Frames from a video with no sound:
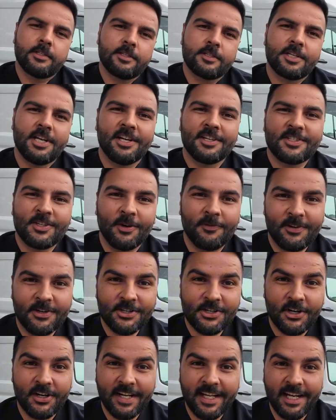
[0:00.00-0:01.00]
So if you're
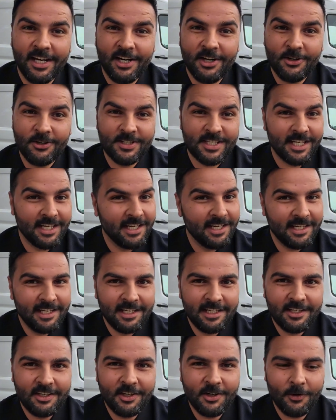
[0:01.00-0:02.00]
starting out,
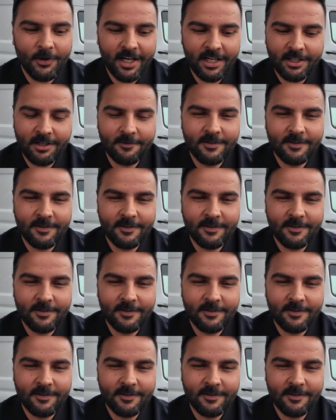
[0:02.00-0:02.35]
you know what,